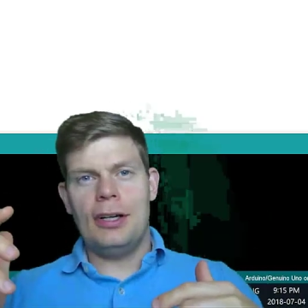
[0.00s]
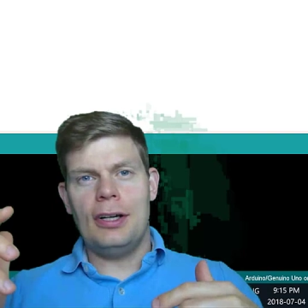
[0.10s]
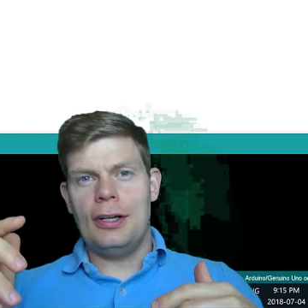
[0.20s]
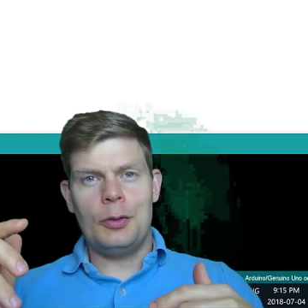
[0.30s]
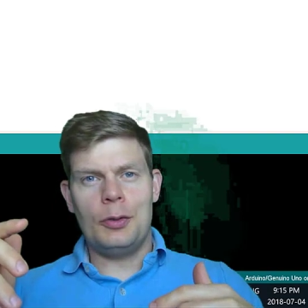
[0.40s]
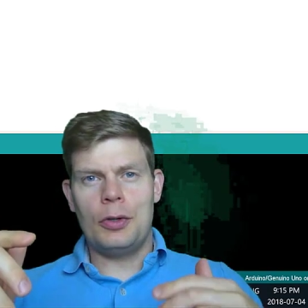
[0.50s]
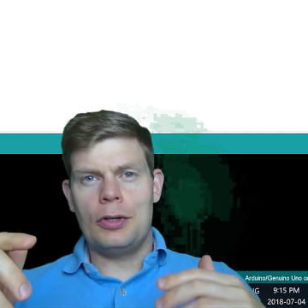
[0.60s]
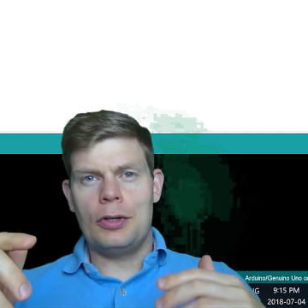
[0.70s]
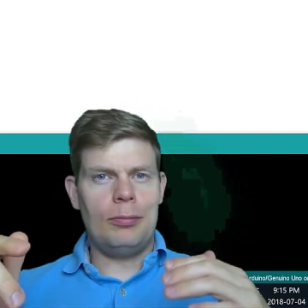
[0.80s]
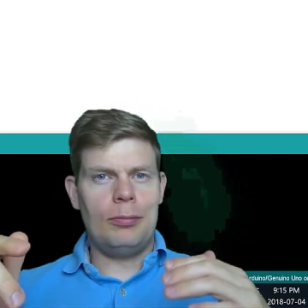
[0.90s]

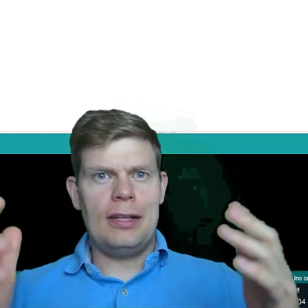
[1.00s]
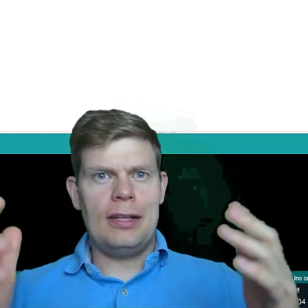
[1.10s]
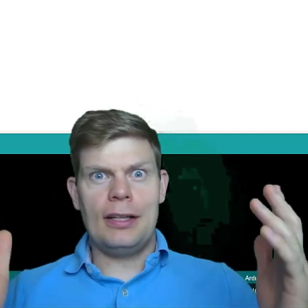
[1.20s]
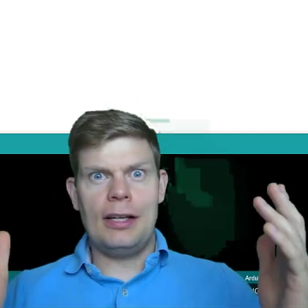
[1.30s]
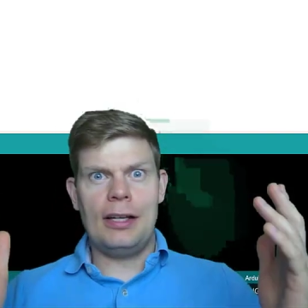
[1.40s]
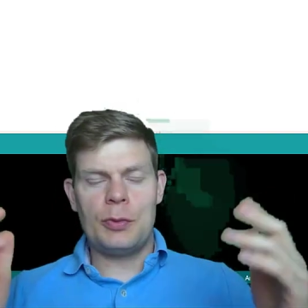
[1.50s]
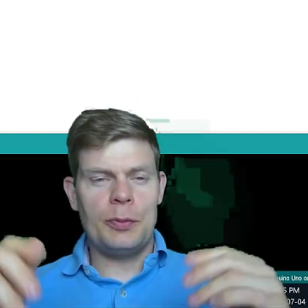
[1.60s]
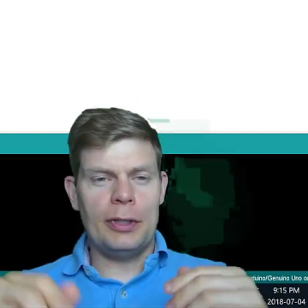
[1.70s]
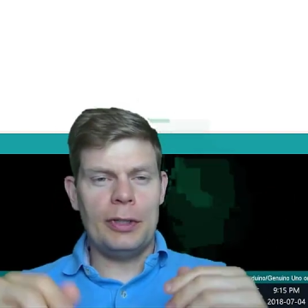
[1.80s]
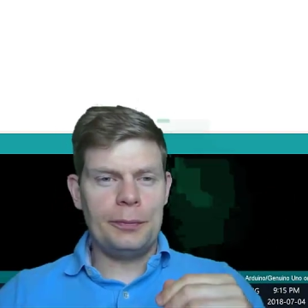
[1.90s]
or anything else
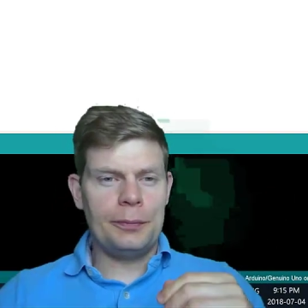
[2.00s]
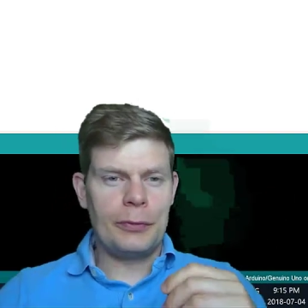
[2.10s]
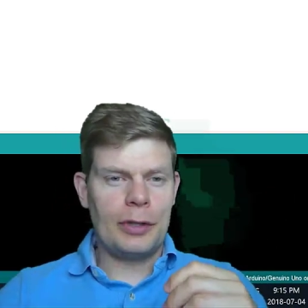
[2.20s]
with milli.